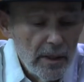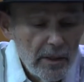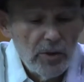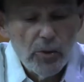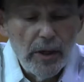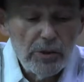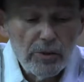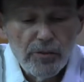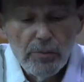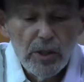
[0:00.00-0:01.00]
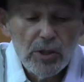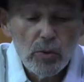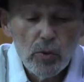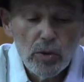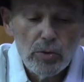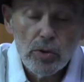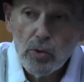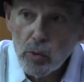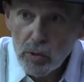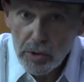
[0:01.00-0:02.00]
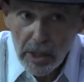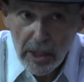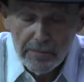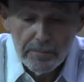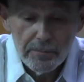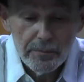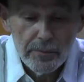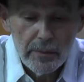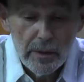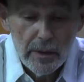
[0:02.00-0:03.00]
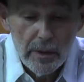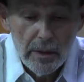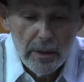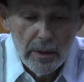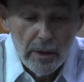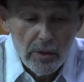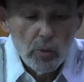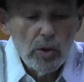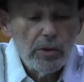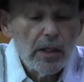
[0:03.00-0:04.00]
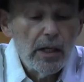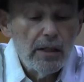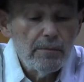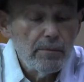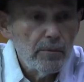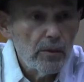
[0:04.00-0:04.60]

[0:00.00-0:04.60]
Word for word: in the transfer from this world to the world to come. The world to come